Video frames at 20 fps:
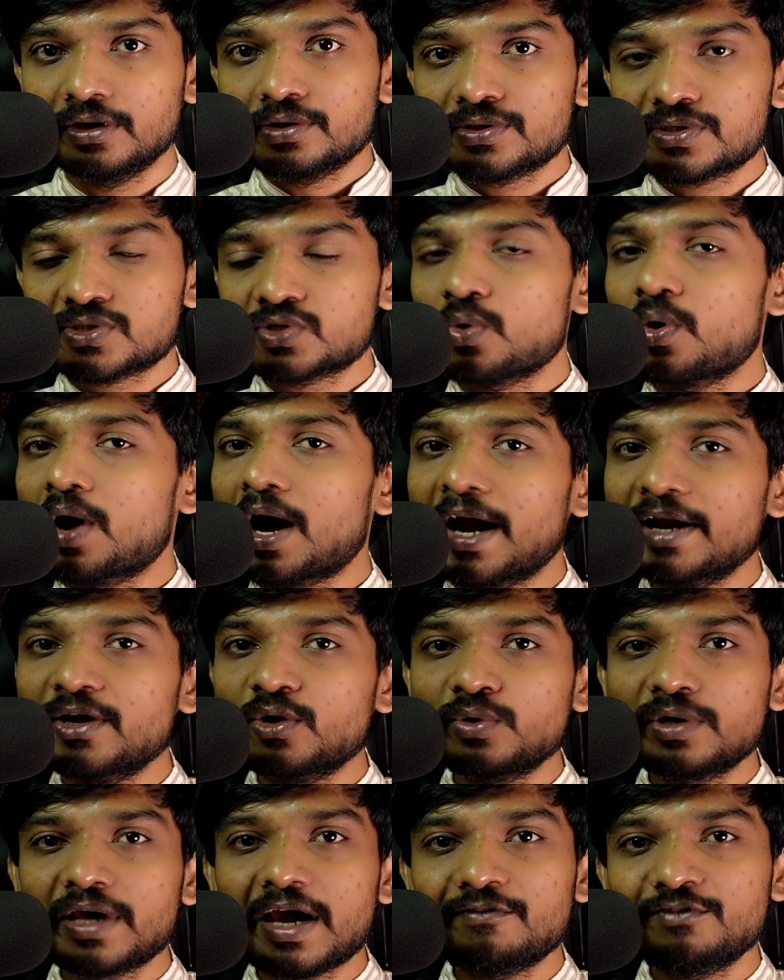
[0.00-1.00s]
So I
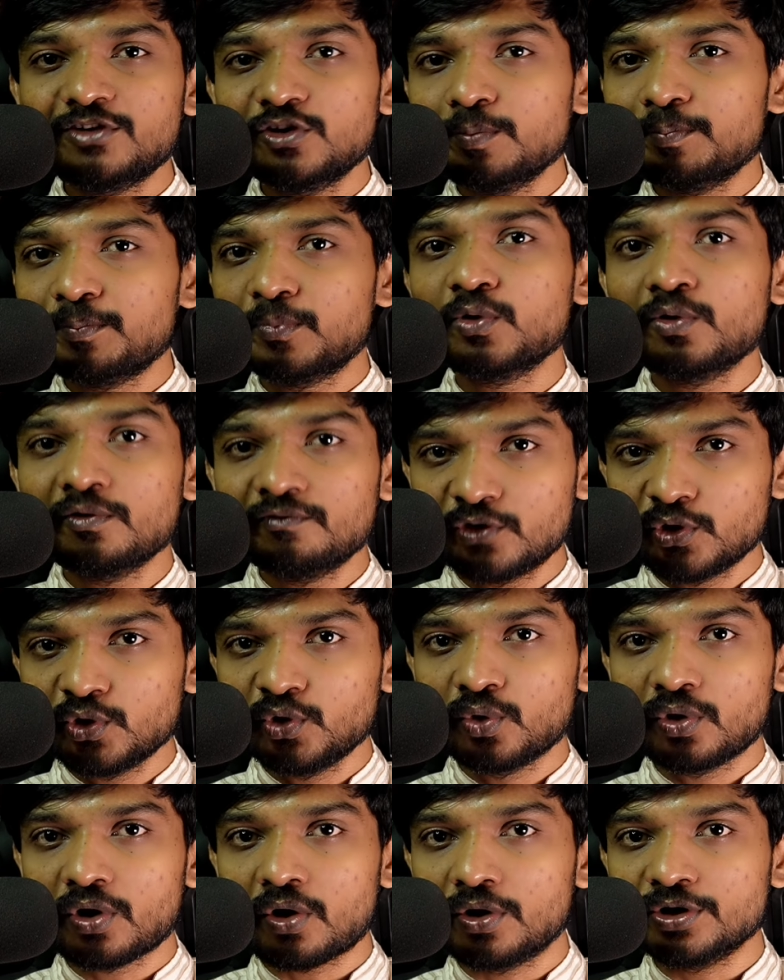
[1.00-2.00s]
don't have to prove to
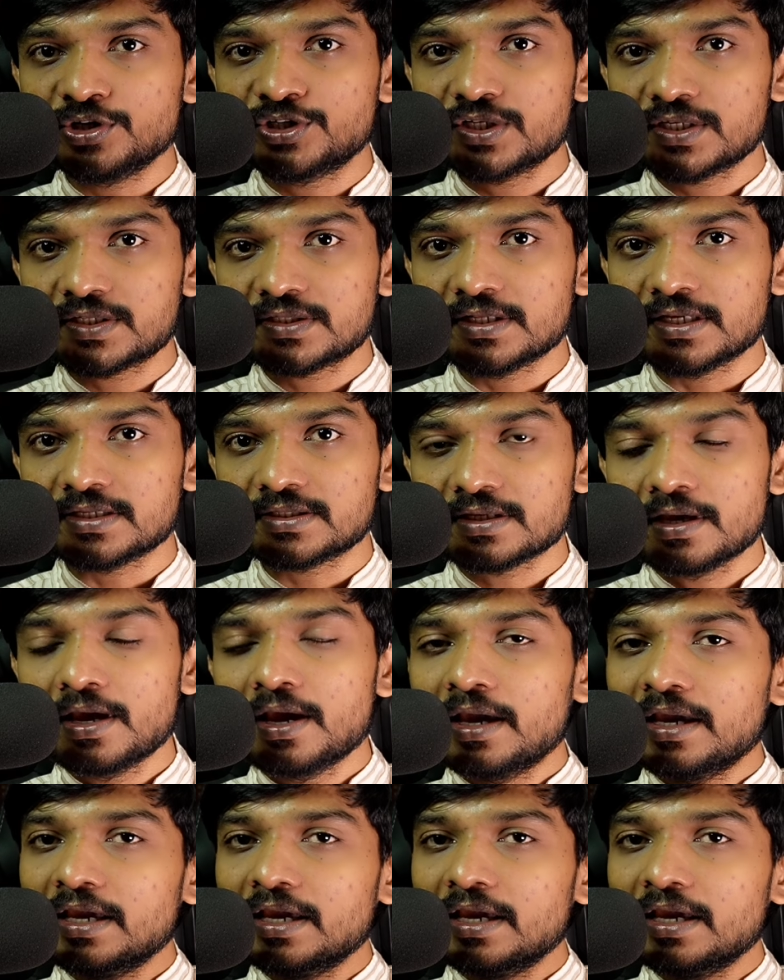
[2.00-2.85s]
you consciousness.